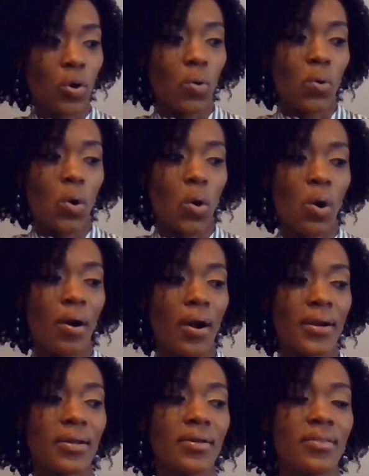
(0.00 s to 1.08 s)
gold
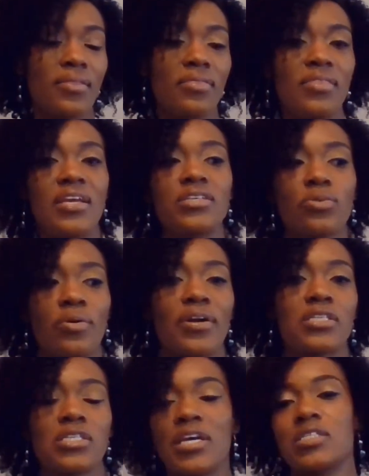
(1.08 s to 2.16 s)
card, these are
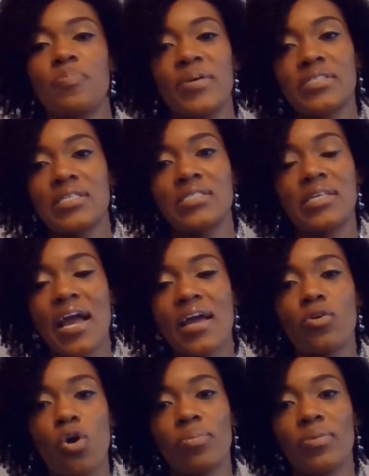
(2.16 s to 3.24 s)
expenses that I
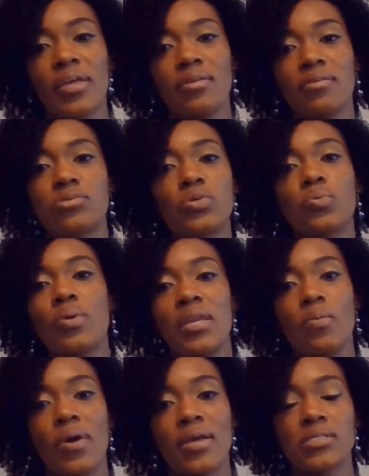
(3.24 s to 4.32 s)
normally do
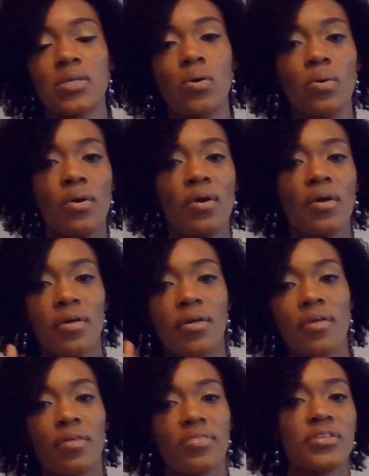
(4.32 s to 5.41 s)
anyway. So
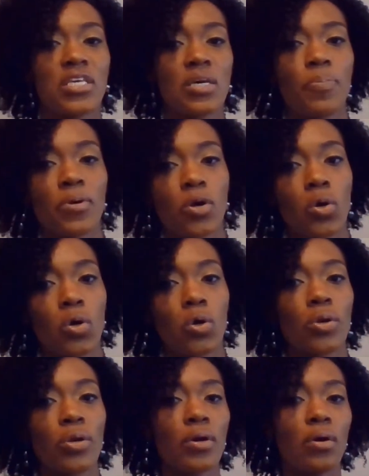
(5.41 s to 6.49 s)
the
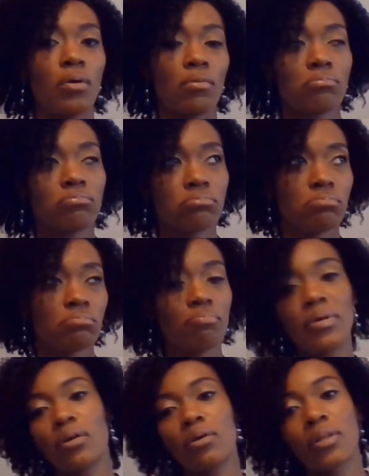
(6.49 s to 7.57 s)
typical,
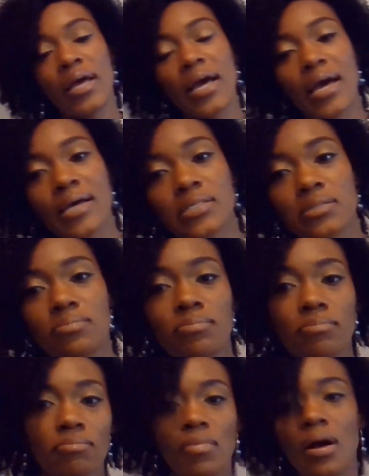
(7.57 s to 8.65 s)
middle class
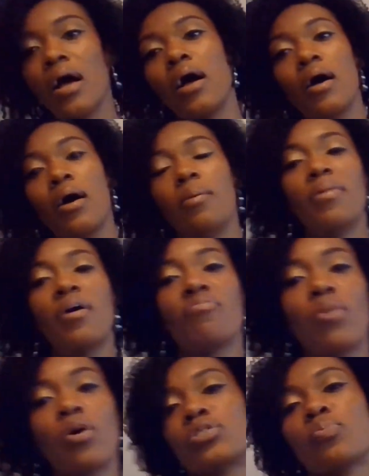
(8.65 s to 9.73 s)
mom of
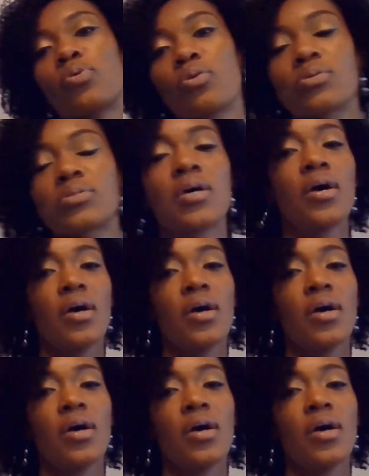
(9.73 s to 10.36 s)
multiples